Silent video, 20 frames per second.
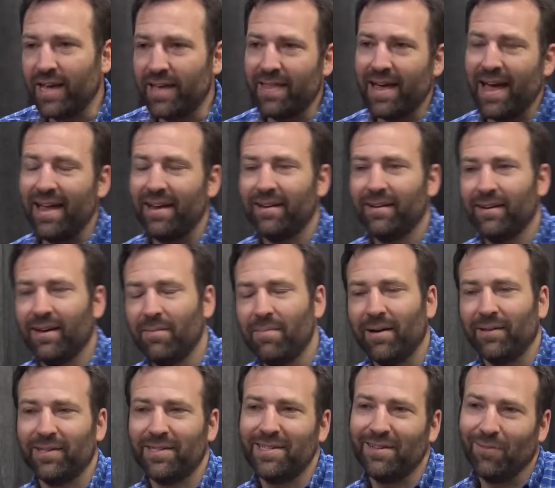say that
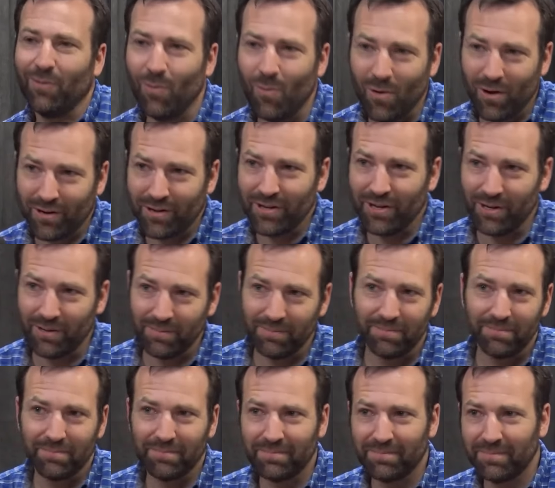about the civil war too
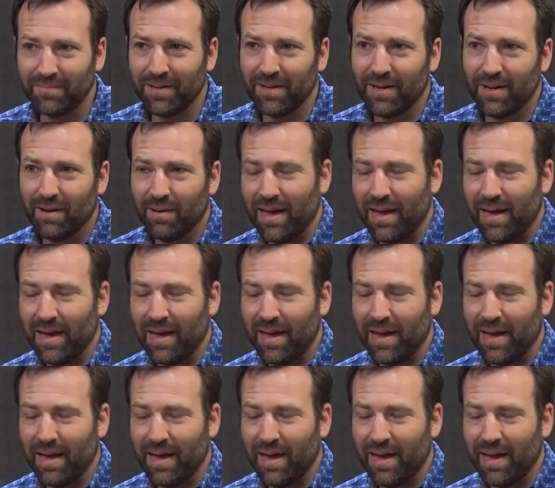Sure.